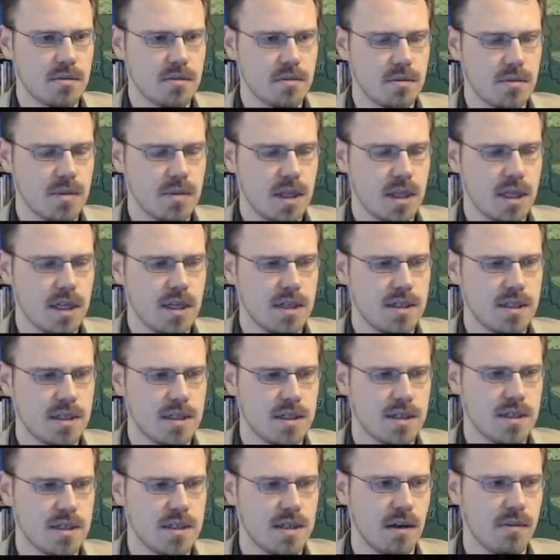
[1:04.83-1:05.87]
You know, there's
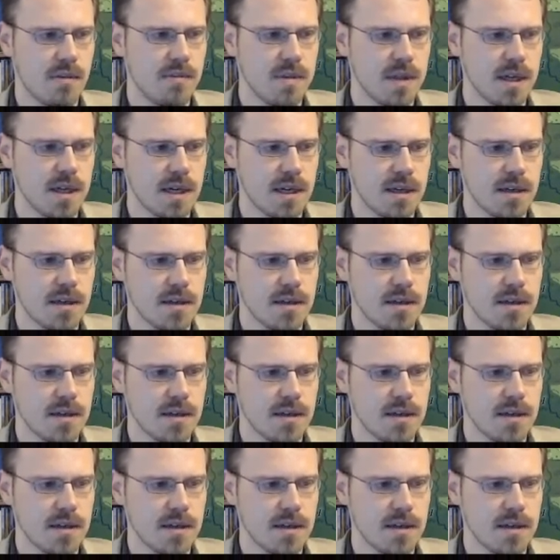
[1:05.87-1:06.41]
something.